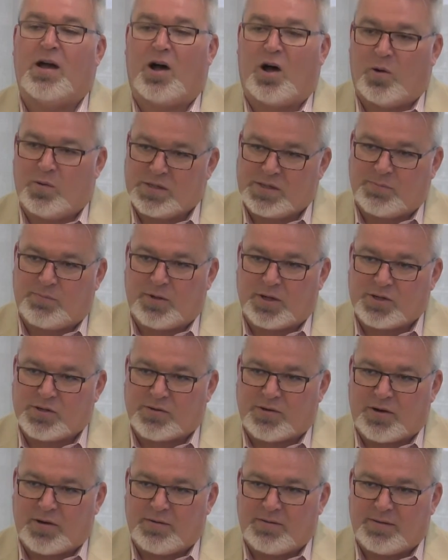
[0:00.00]
Always a
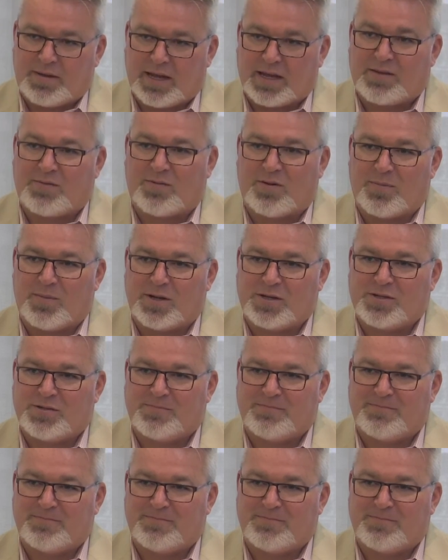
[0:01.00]
pleasure, Erin. Thanks very much.